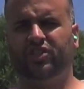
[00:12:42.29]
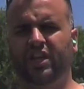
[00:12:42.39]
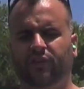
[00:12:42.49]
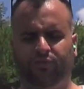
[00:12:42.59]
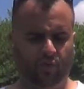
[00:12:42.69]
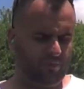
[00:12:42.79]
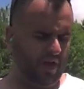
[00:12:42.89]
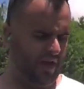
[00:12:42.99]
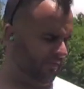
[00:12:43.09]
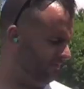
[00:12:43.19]
second food
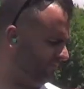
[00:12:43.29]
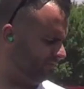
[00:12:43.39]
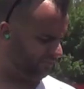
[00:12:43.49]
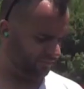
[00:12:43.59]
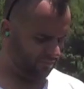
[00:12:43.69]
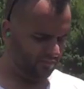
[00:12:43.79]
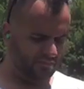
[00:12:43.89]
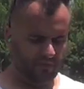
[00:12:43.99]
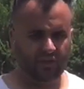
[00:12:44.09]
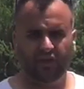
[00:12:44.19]
plot.
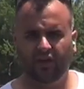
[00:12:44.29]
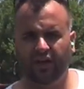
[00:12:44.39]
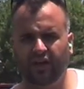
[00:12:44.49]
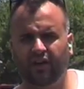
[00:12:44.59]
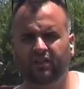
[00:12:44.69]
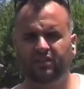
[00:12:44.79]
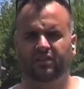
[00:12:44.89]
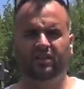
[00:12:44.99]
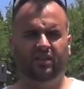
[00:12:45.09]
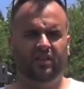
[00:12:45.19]

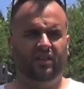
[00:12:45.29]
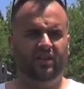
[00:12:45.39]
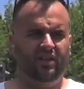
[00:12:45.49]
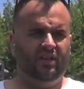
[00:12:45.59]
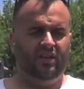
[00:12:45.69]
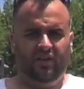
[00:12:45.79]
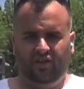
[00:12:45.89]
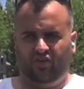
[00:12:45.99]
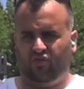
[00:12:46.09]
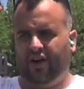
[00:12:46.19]

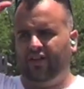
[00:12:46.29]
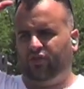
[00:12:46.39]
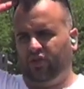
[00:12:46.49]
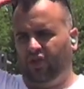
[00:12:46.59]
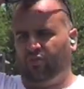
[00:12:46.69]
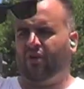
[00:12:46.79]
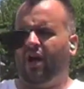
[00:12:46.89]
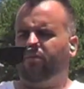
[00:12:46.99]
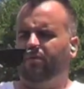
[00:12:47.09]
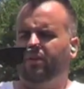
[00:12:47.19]
Ran into a little
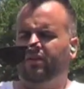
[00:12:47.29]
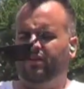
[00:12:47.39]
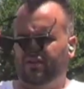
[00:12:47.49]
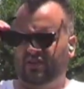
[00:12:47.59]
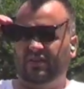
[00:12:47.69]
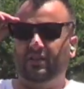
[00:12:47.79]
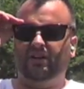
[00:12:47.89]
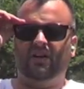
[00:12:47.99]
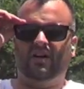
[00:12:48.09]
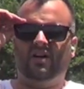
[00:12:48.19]
problem.
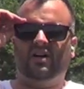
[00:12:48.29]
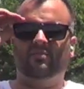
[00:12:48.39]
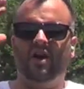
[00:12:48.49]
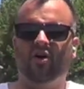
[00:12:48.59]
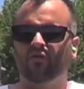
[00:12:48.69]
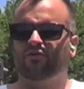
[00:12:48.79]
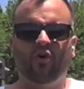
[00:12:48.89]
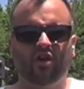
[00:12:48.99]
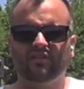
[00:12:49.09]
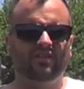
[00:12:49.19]
My own
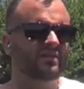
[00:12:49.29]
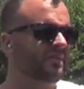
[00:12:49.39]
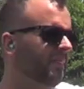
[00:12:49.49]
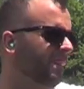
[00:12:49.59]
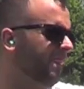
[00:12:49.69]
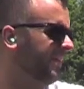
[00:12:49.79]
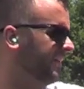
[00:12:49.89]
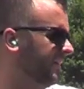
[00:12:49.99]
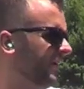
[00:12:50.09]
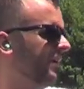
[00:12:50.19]
fault.
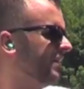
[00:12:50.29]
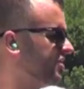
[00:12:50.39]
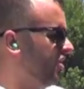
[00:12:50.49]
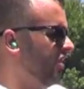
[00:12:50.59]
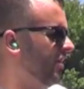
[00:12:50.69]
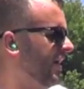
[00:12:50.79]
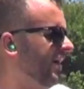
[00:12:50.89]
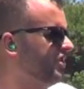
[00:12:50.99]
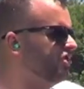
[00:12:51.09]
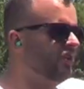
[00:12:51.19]
So,
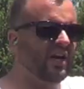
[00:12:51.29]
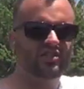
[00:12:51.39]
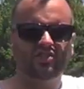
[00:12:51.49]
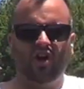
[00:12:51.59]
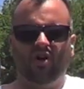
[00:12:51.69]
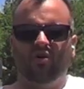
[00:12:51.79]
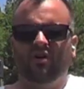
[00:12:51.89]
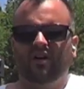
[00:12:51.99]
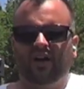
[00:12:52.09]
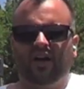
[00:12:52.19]
as you guys know,
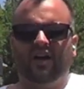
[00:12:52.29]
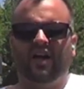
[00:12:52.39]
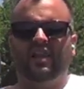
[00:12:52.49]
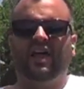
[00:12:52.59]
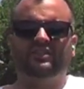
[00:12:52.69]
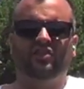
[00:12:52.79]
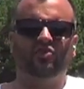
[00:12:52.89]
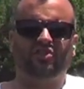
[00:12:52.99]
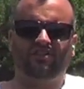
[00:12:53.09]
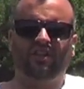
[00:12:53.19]
I like to
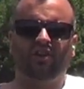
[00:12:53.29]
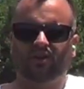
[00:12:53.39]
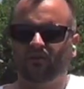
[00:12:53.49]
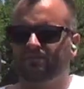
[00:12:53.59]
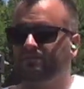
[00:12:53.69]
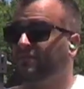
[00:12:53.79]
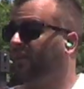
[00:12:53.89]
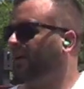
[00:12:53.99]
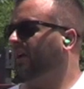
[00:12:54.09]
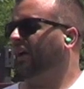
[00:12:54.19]
use a tiller.
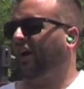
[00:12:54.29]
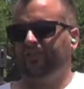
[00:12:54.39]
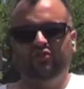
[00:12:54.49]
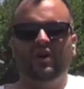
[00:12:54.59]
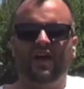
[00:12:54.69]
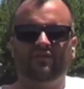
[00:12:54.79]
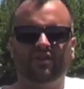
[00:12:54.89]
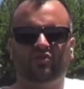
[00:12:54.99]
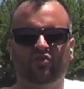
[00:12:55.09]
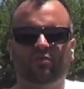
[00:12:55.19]
I do have
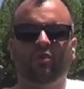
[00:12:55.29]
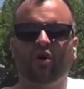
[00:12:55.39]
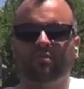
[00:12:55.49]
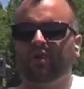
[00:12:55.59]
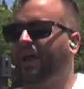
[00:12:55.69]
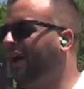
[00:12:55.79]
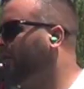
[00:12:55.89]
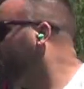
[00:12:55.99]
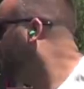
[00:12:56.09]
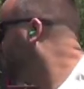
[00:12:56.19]
a two-board plow,